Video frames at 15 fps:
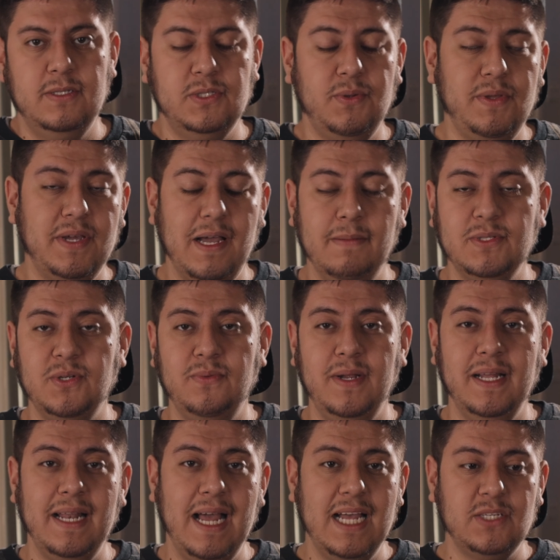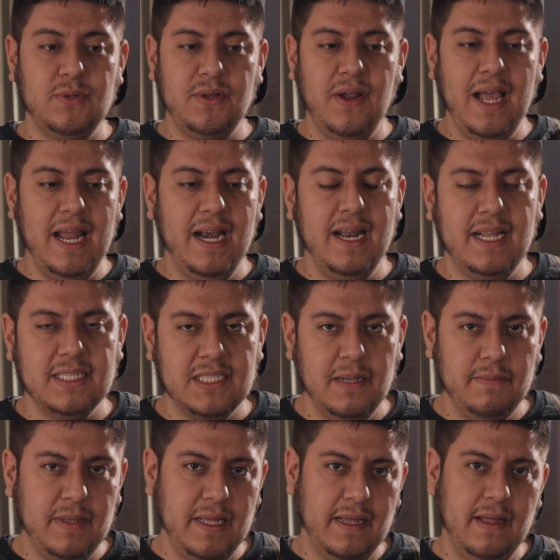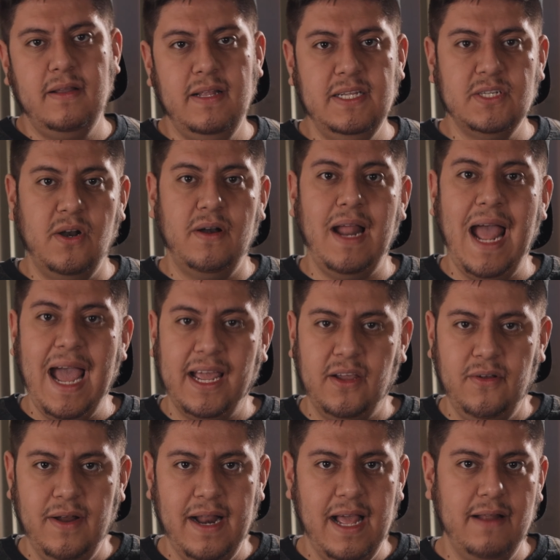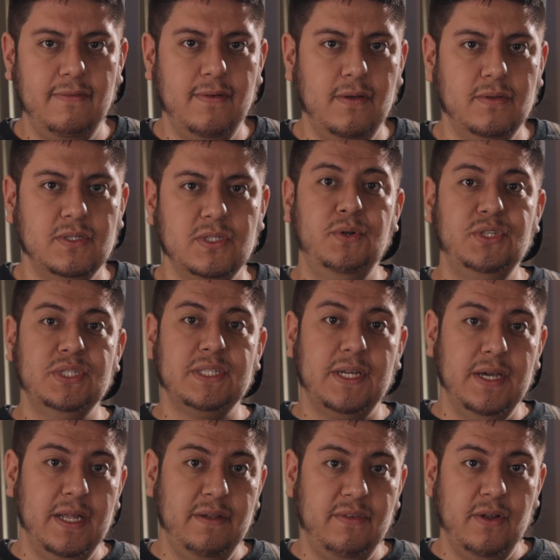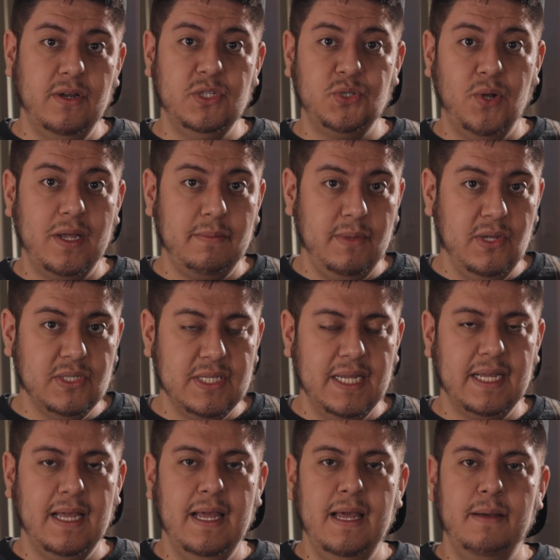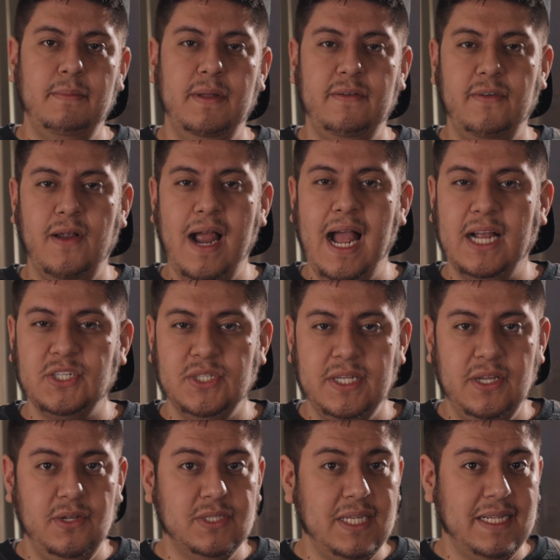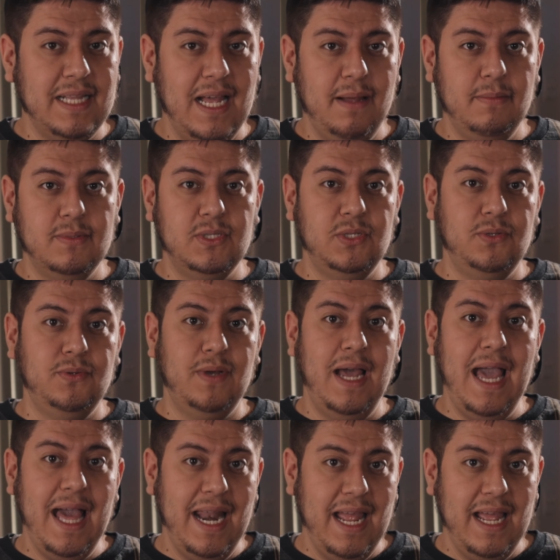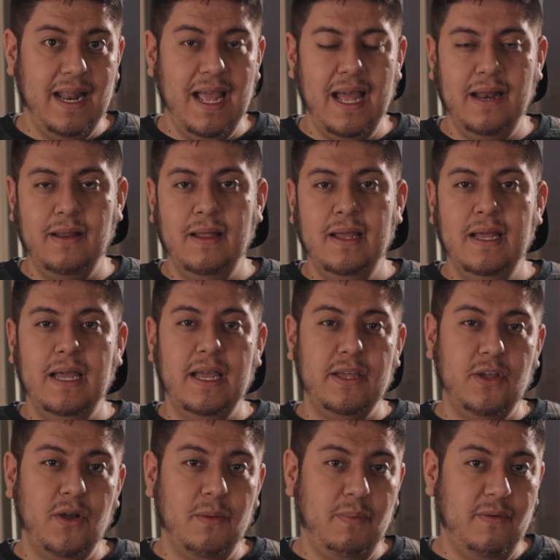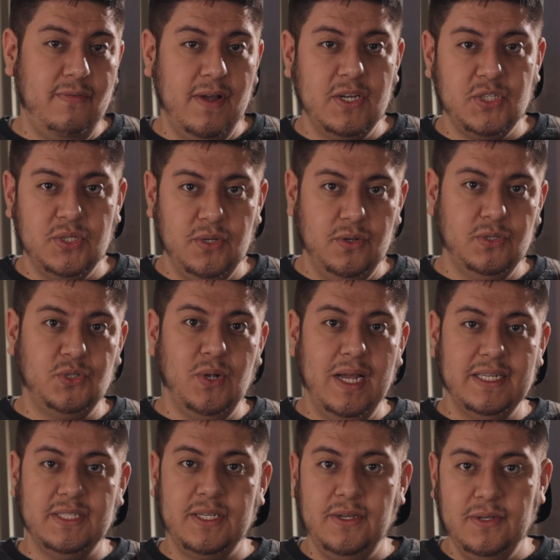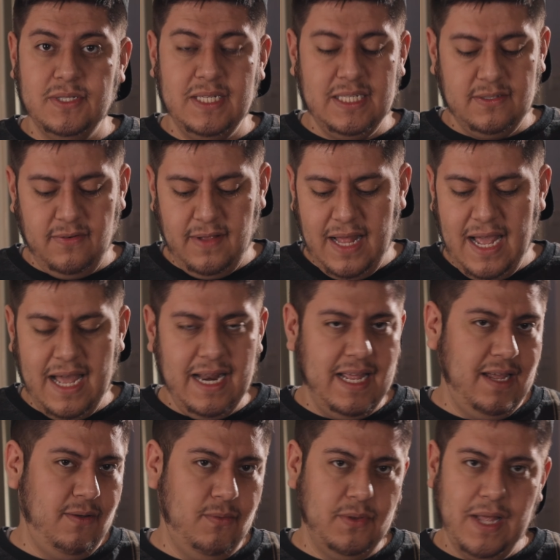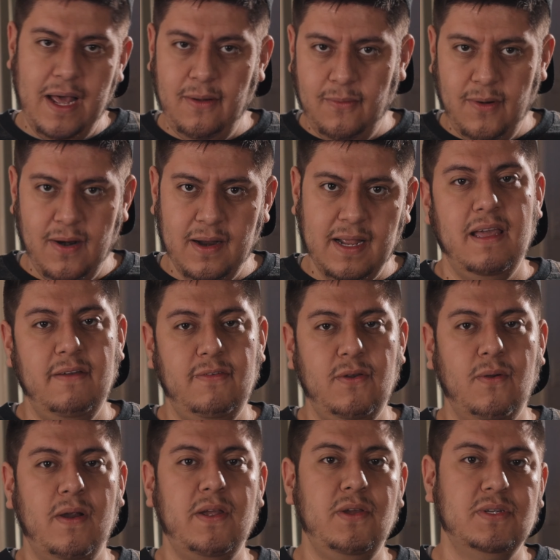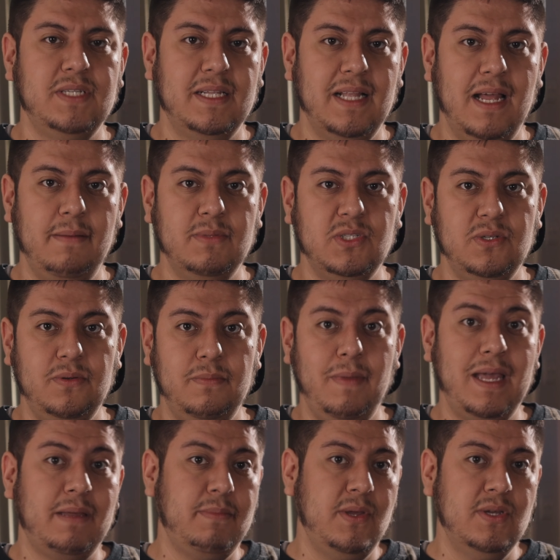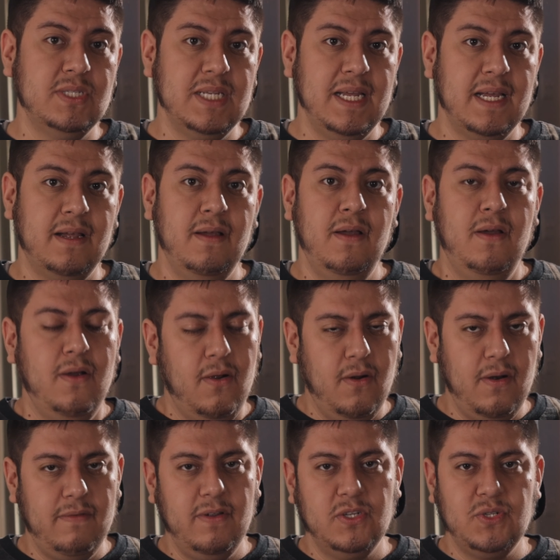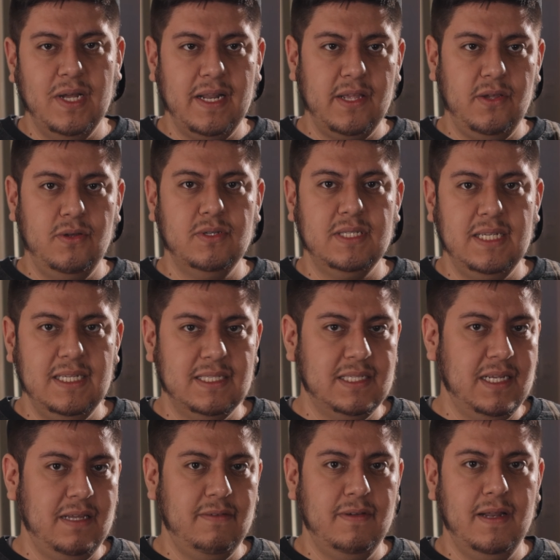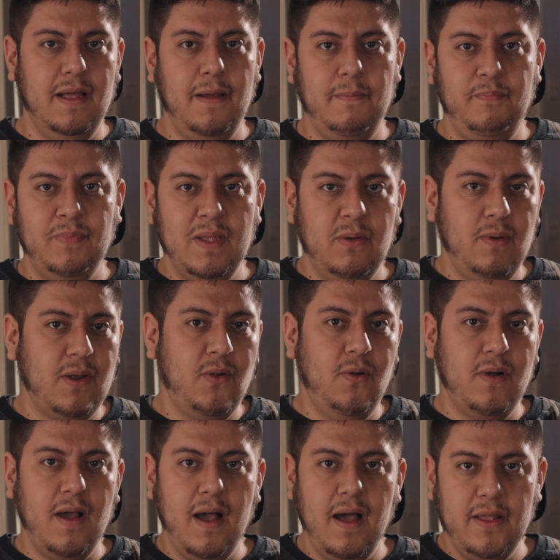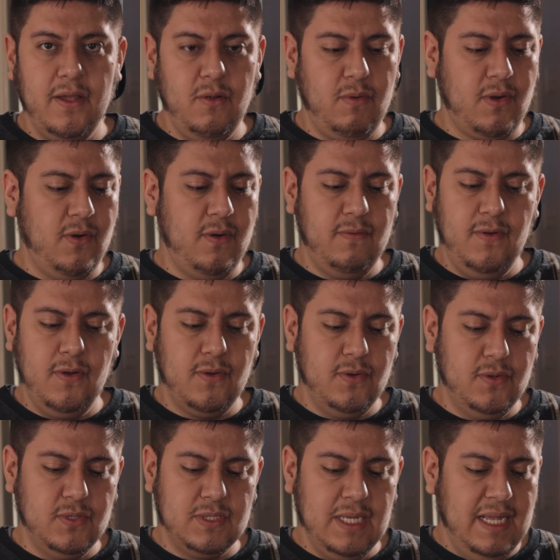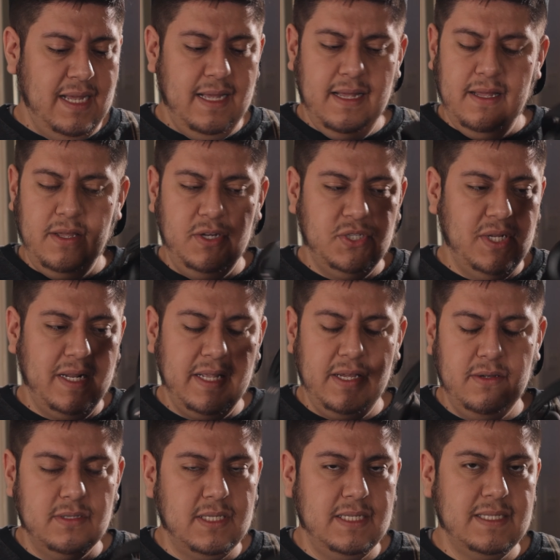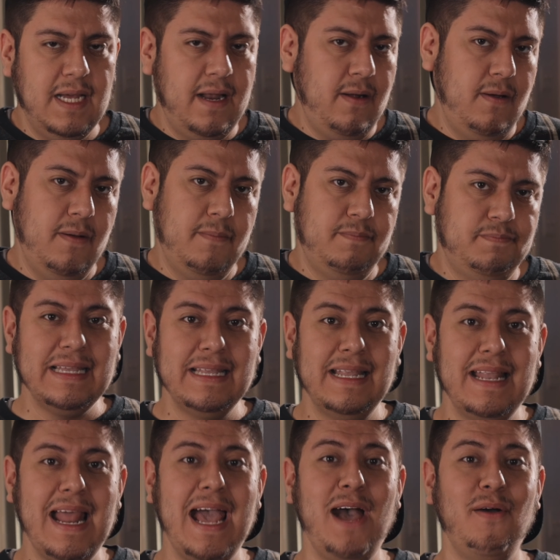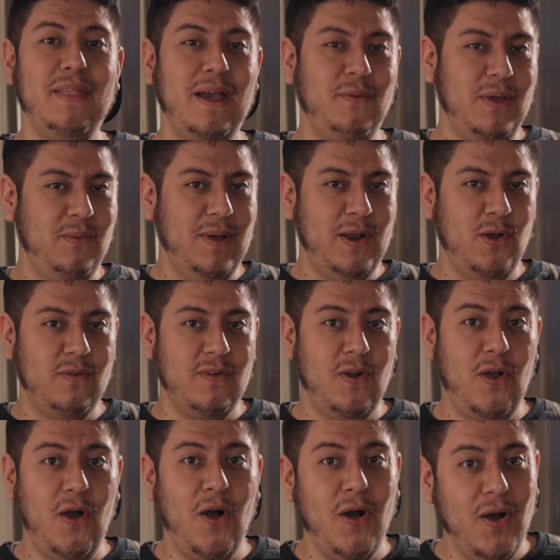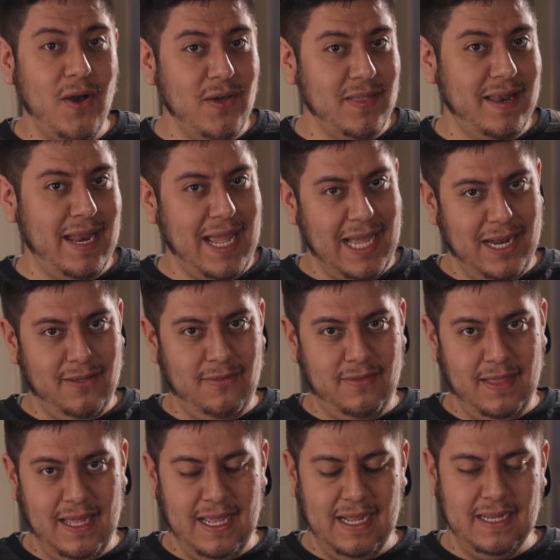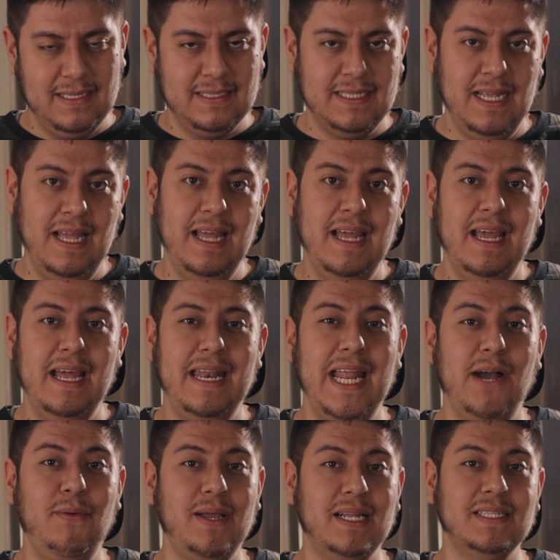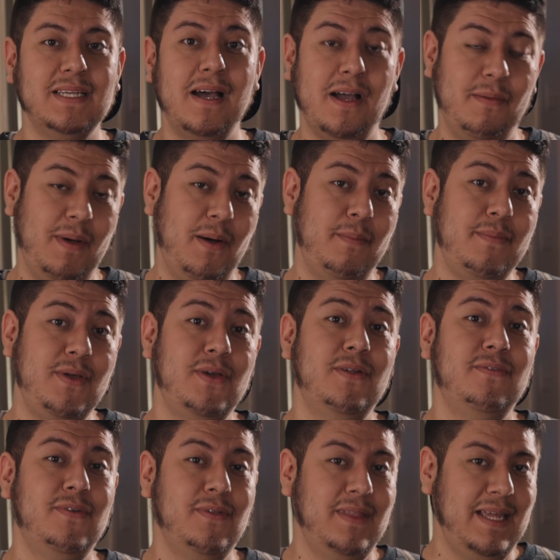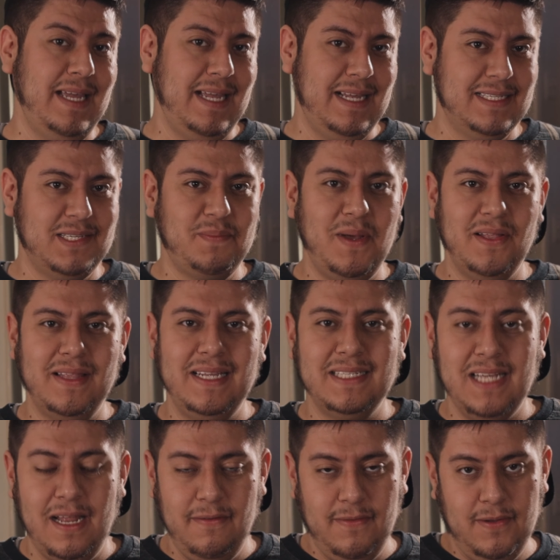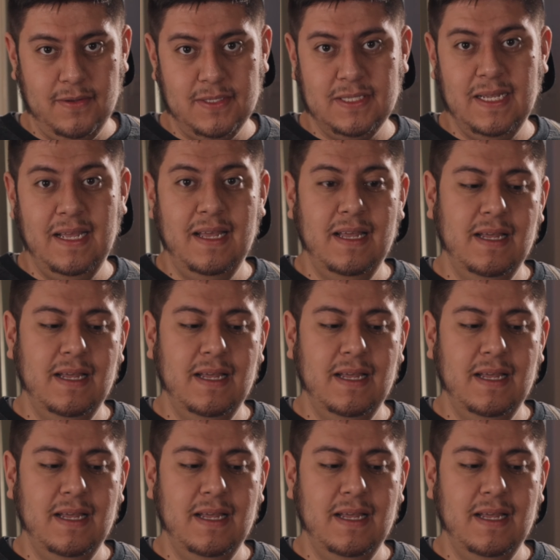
So when you come to realize when you're editing something, these aren't accurate headphones, which is good if you're enjoying music, but if you're actually using them to edit and you're a professional trying to use these for that, it will not work. If you are using them to make music, or if you're trying to use these to even record audio, record vocals, you shouldn't use these at all. Now that we went over all the negative things, now we can talk about beautiful things about these headphones.